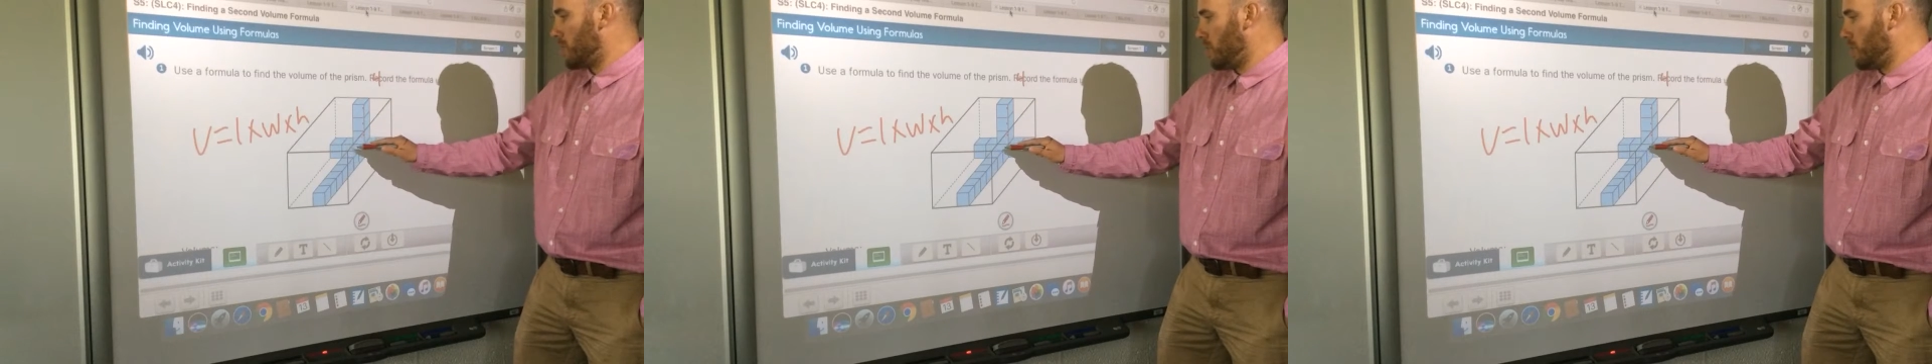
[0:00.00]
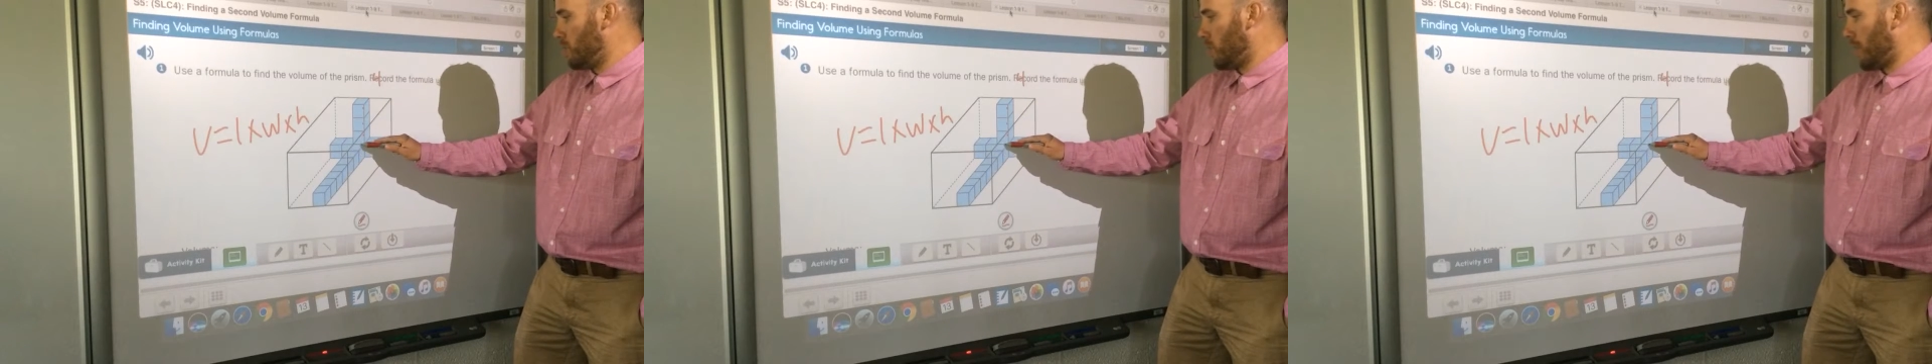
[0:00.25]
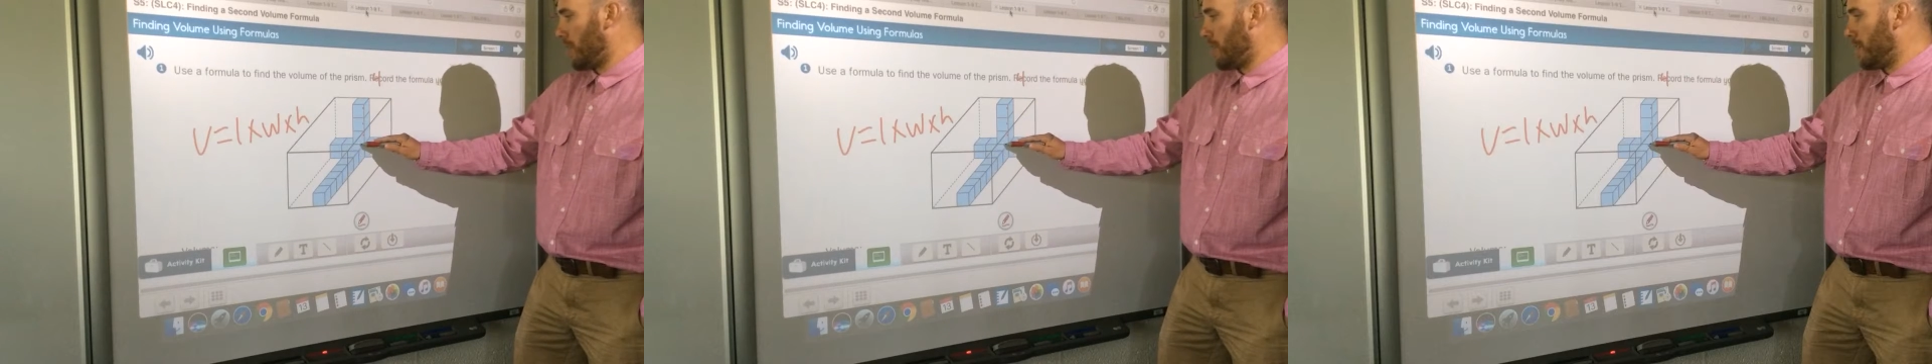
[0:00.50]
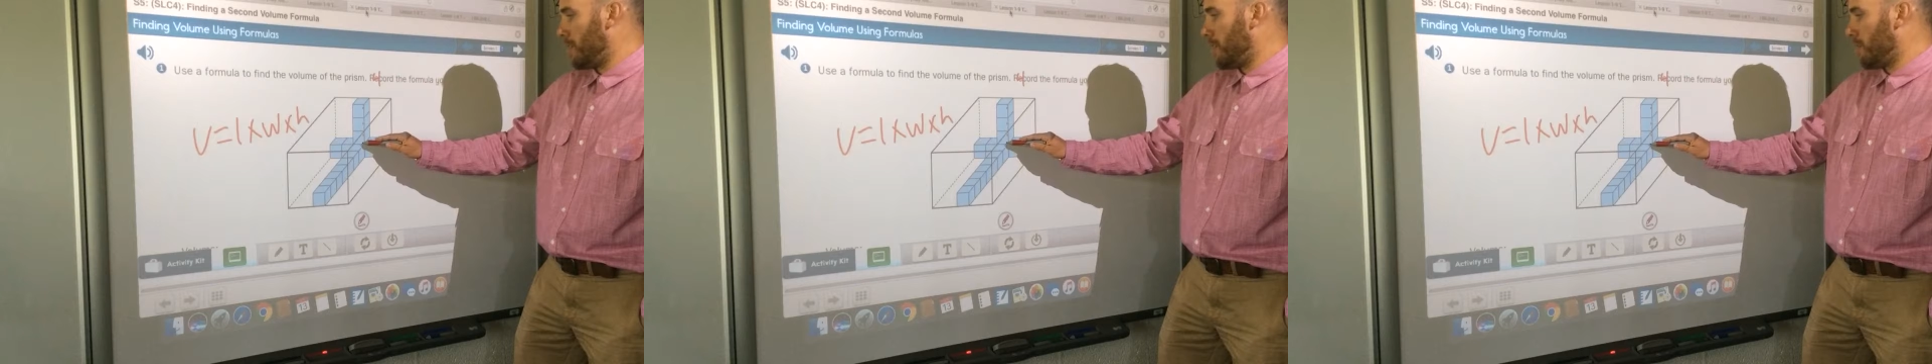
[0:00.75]
2, 1
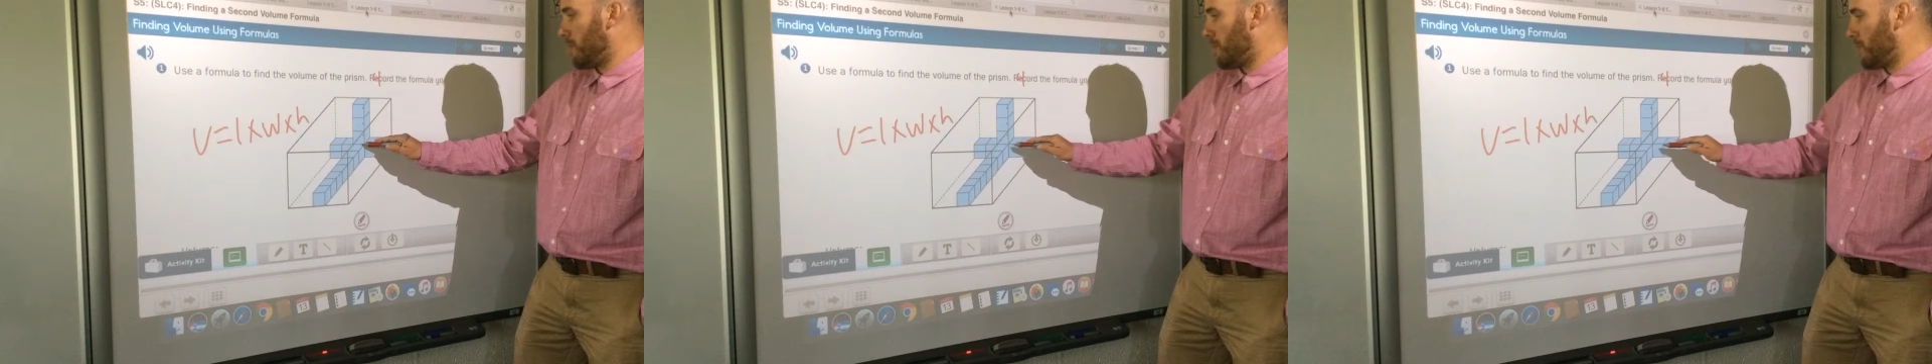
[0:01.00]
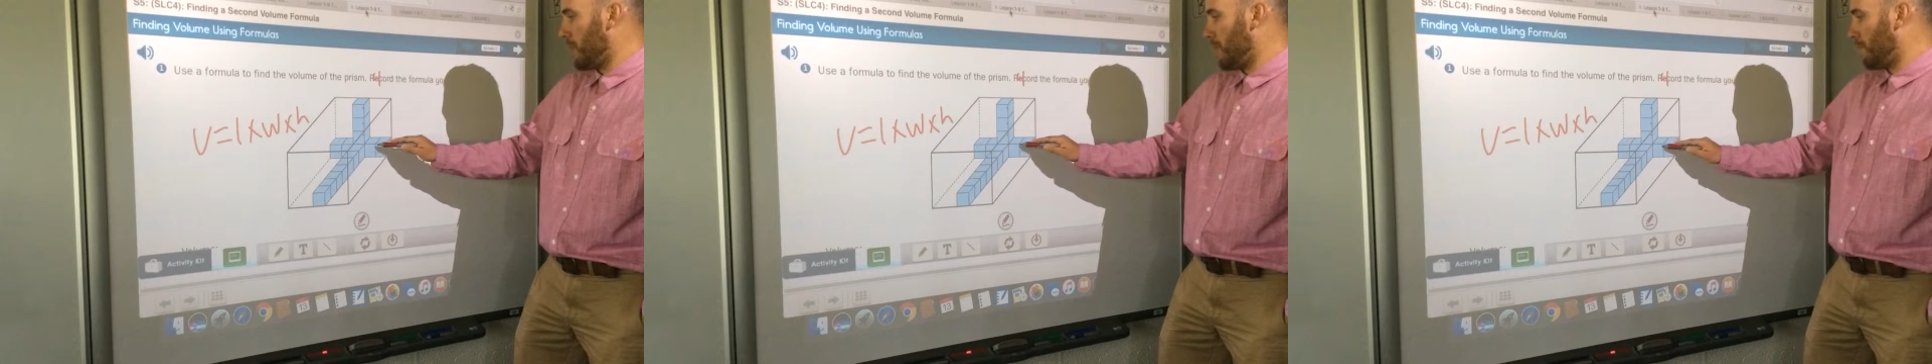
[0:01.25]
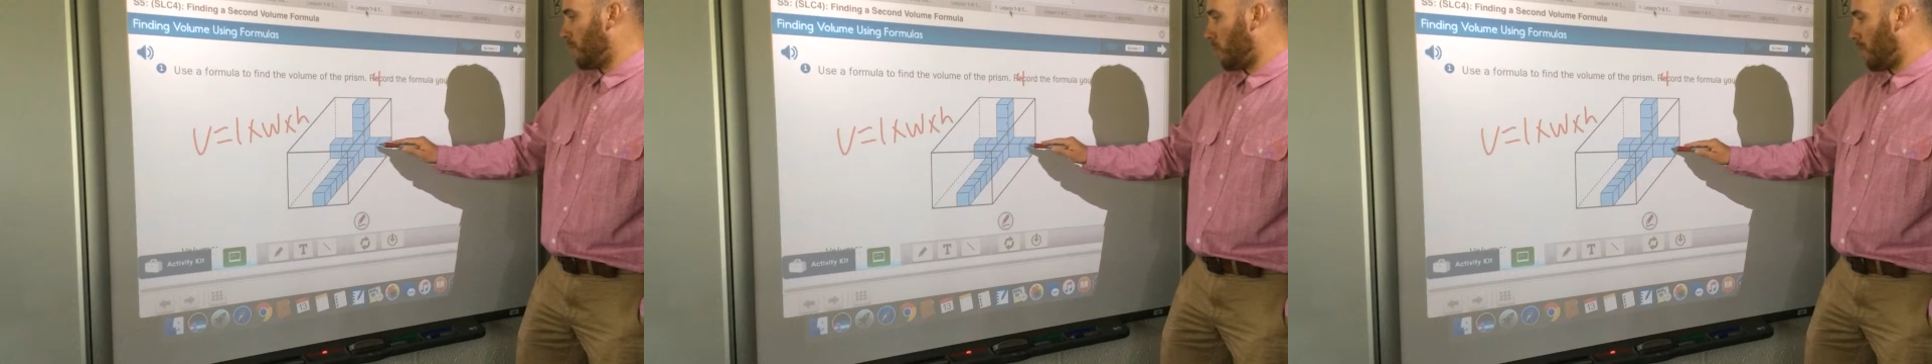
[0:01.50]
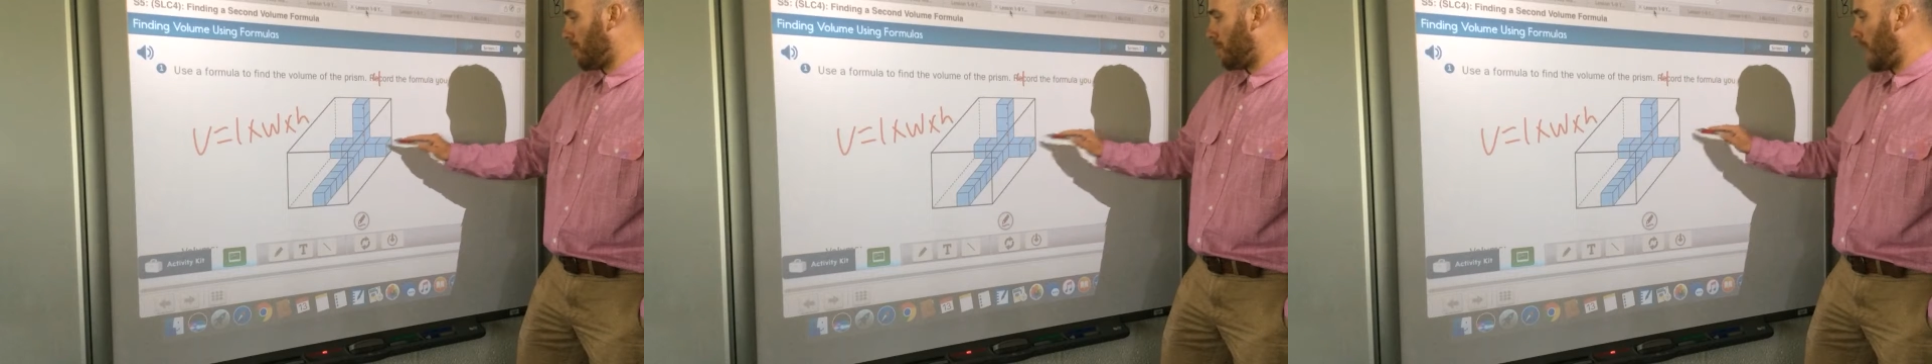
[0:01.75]
underneath here, 3,
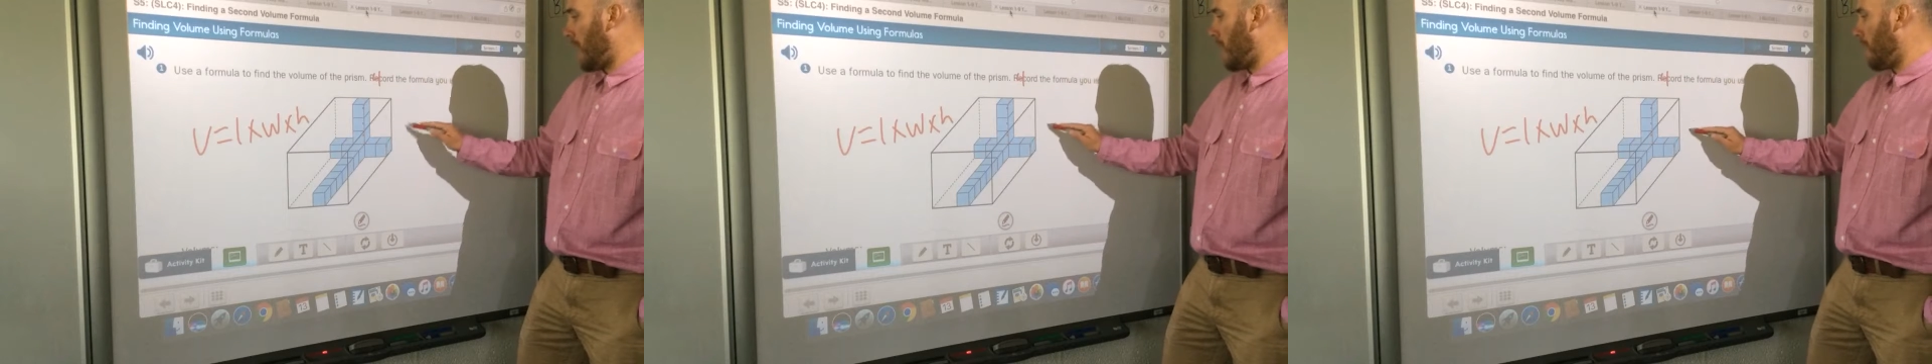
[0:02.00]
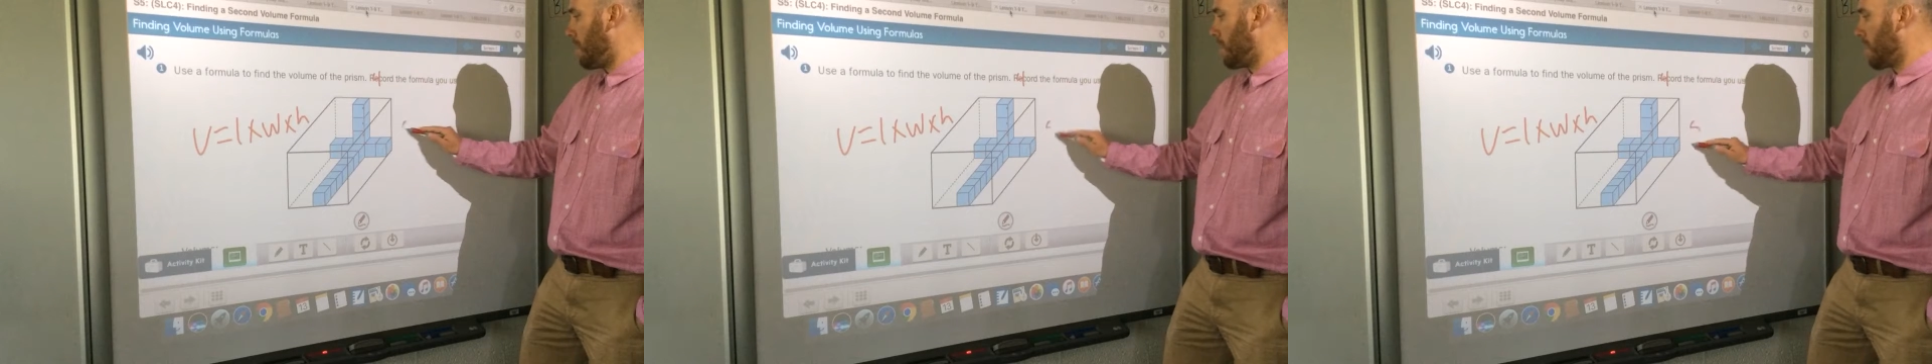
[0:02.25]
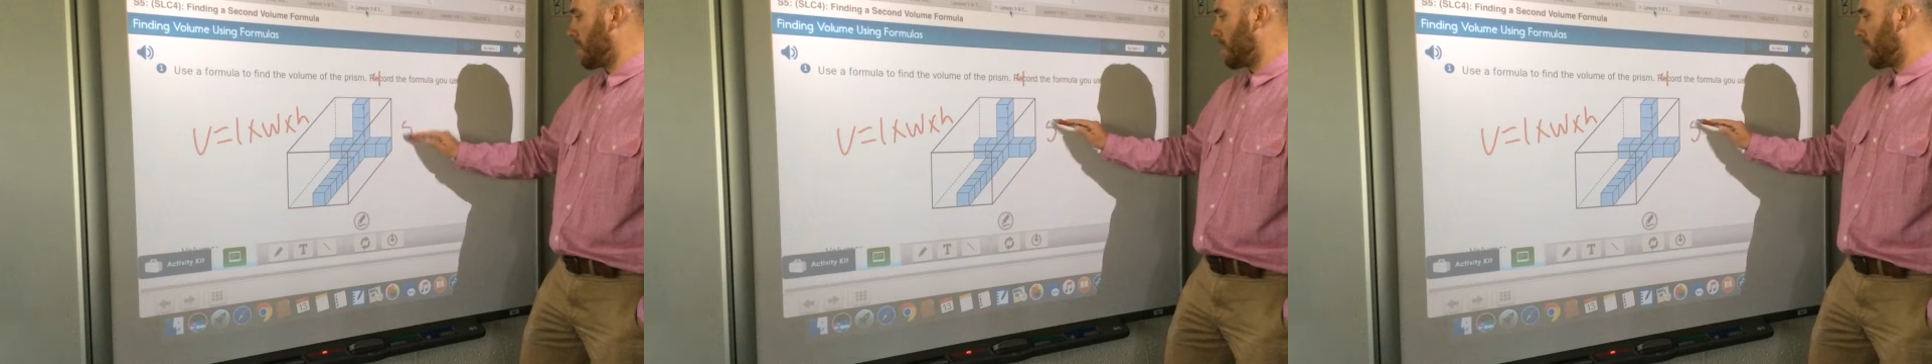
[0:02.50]
4, 5.